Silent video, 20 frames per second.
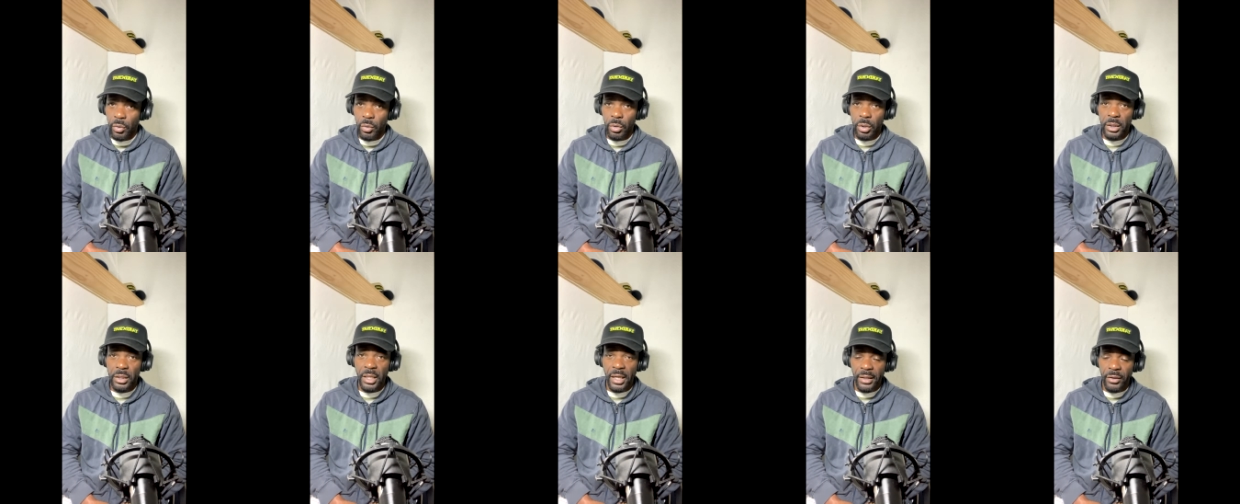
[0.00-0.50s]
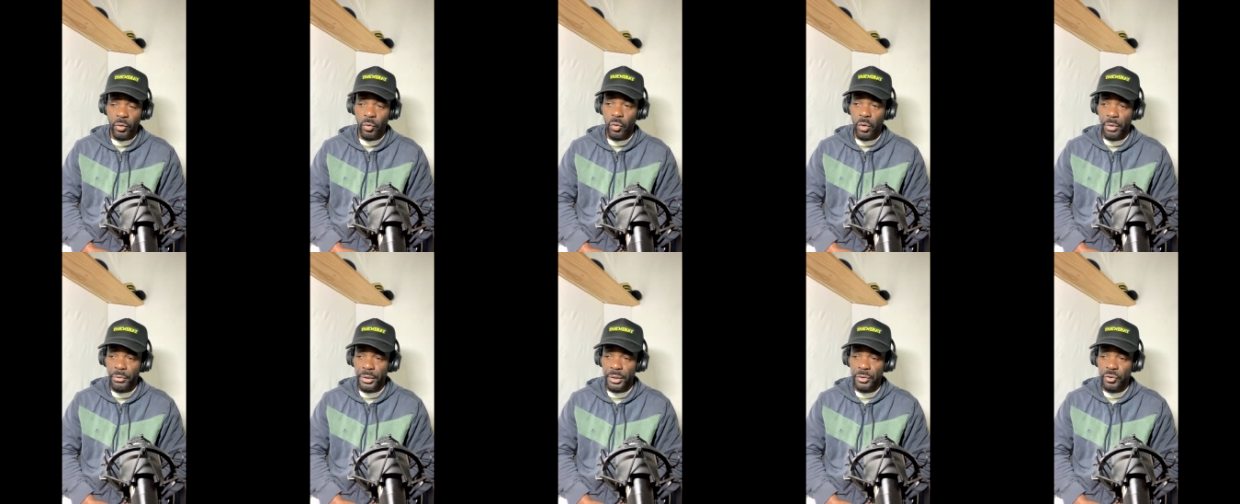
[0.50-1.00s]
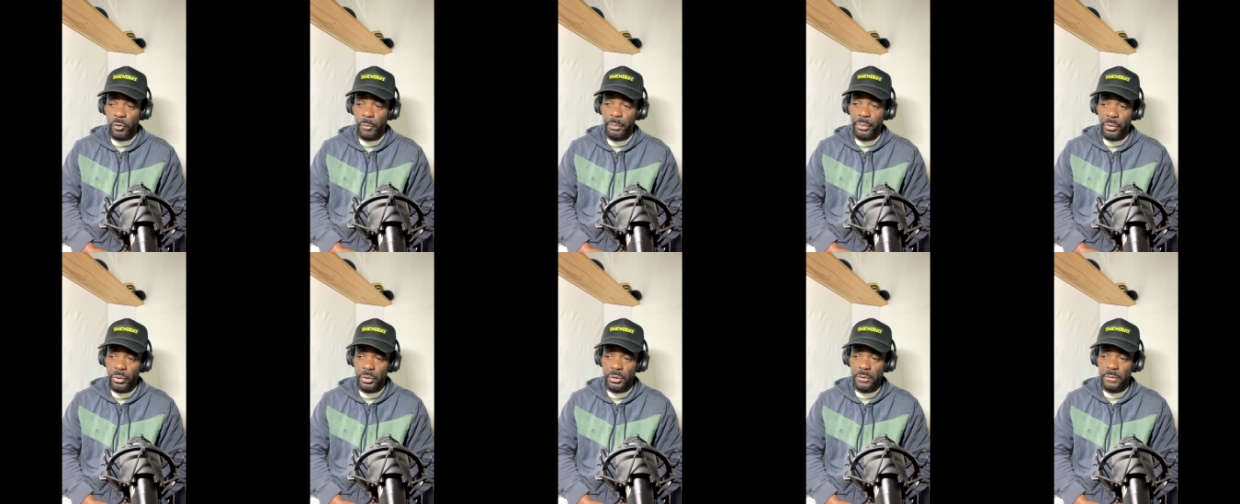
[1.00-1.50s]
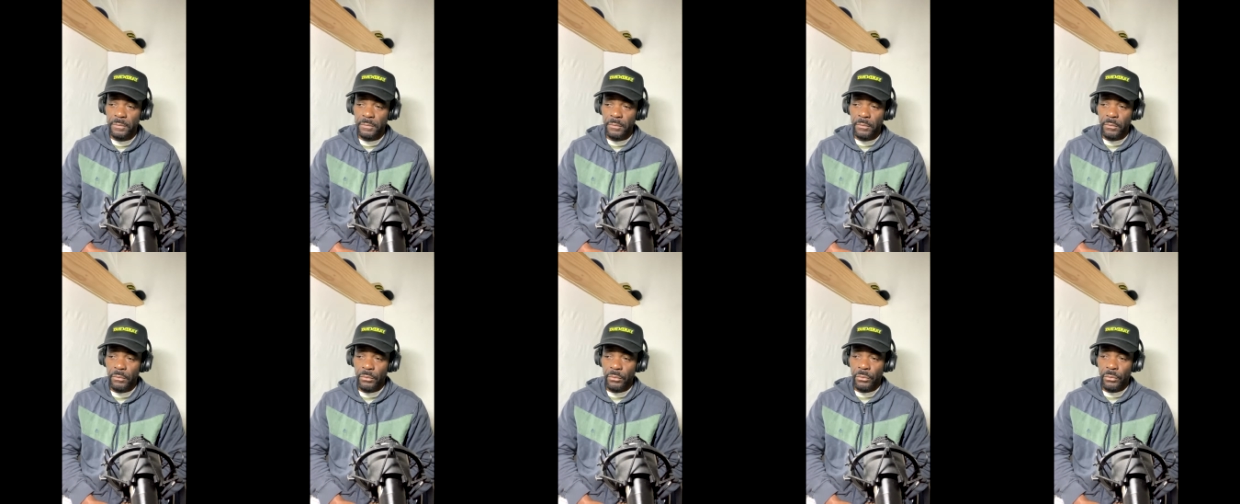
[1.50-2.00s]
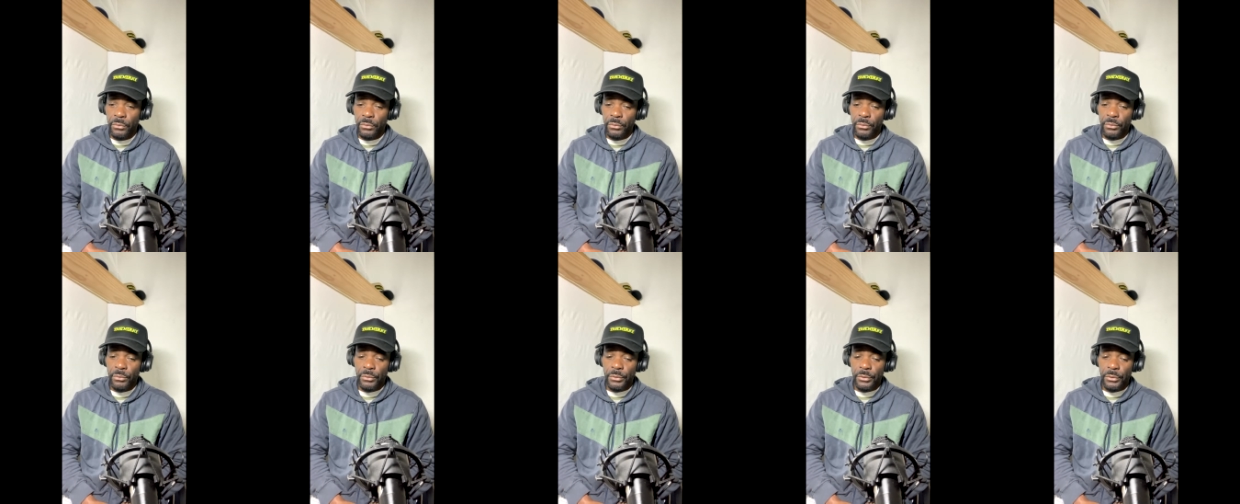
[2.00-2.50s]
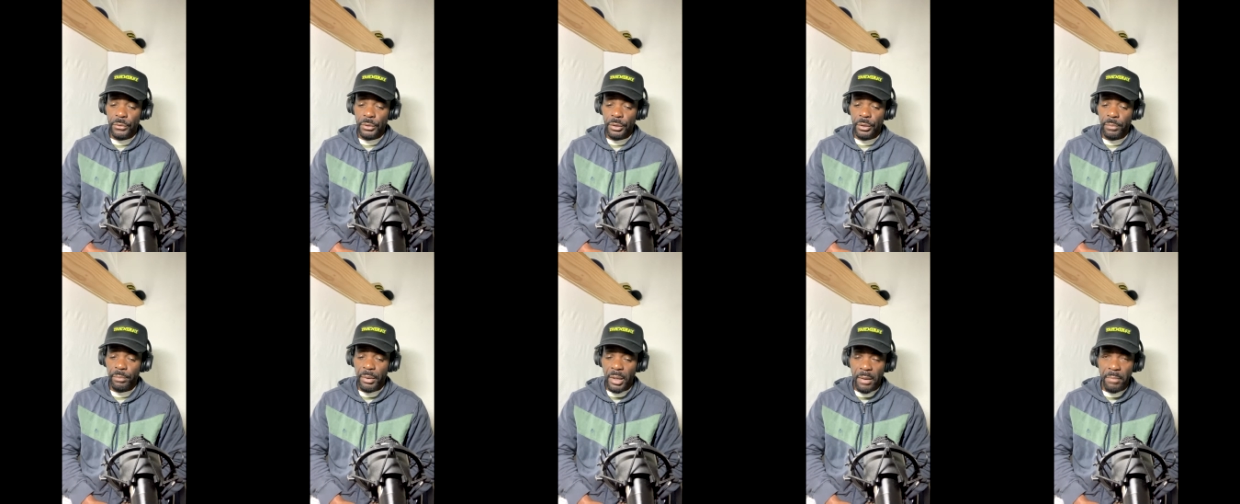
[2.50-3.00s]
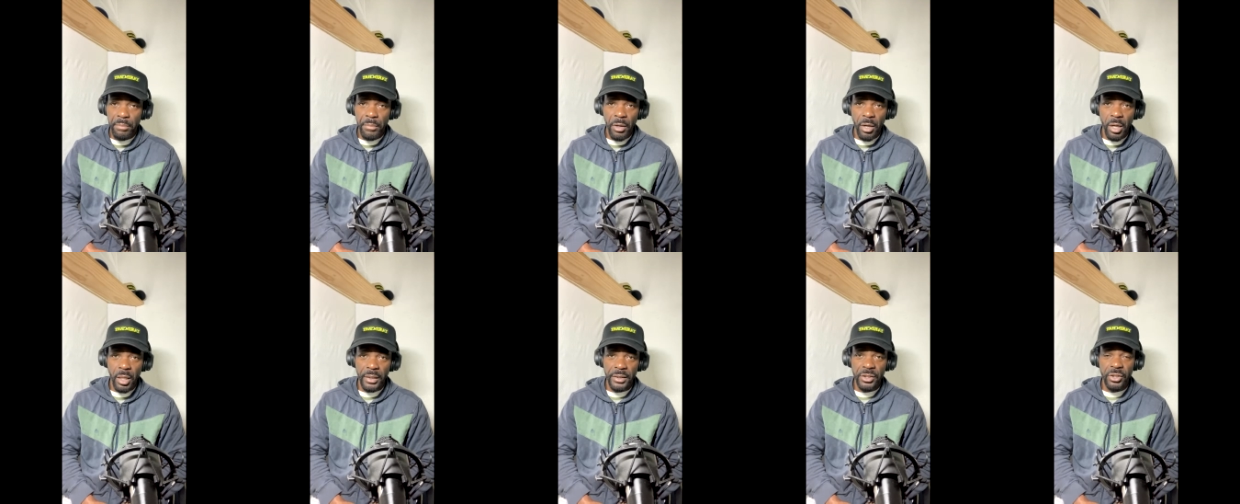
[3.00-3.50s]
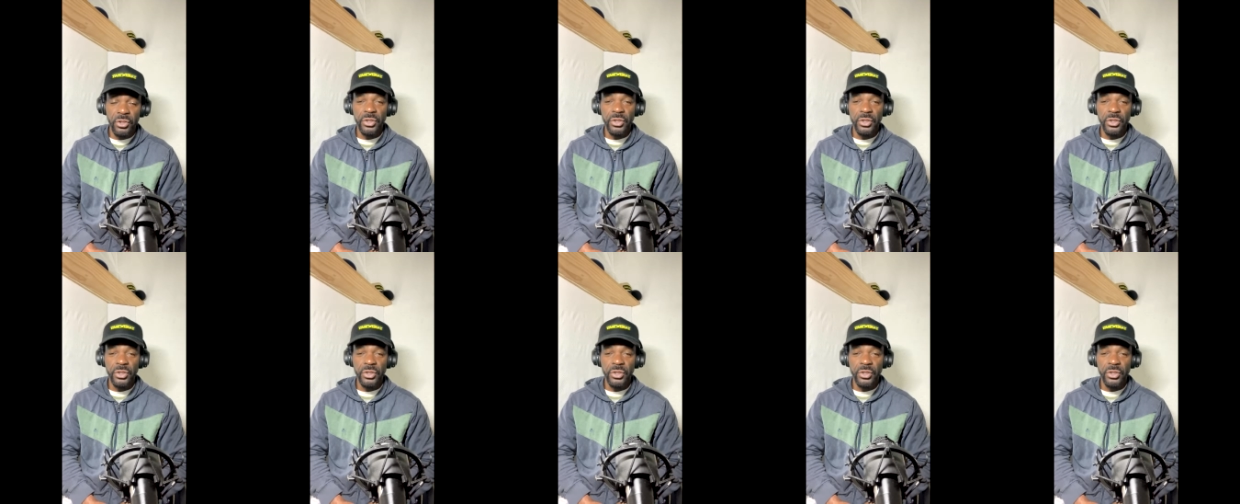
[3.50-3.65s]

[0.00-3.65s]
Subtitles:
category to put Bob Marley. They're the